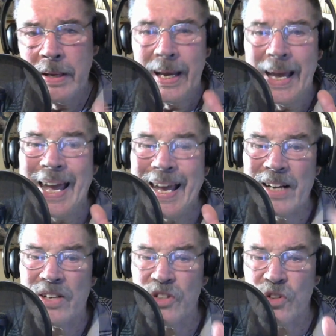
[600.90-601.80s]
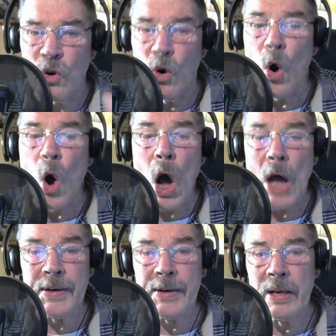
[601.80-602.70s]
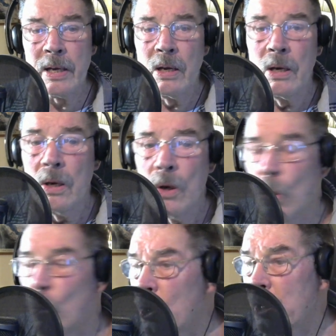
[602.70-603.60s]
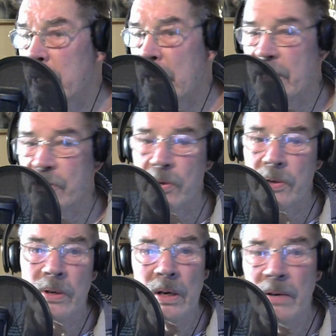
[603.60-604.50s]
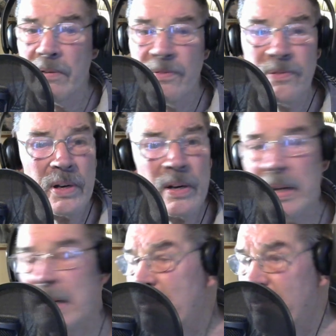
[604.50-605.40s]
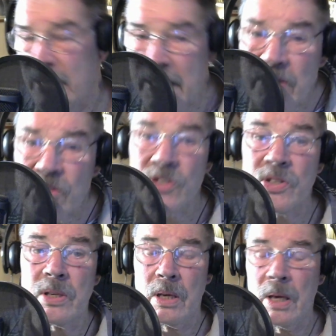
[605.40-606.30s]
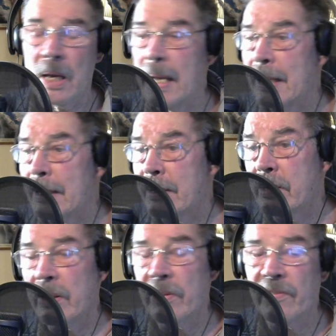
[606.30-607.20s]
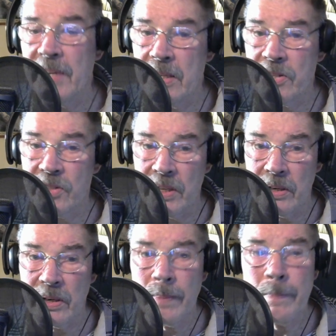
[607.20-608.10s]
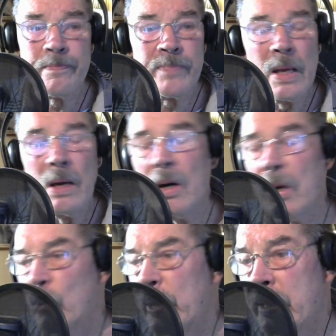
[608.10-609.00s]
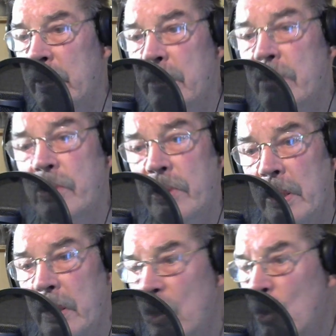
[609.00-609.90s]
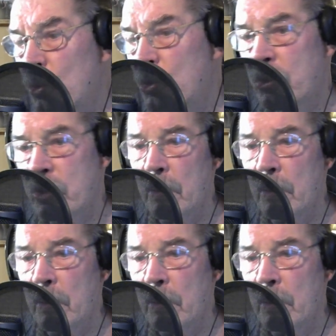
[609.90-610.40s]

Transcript: hands-on organizer of events at the Phoenix Theater. On weekends, they host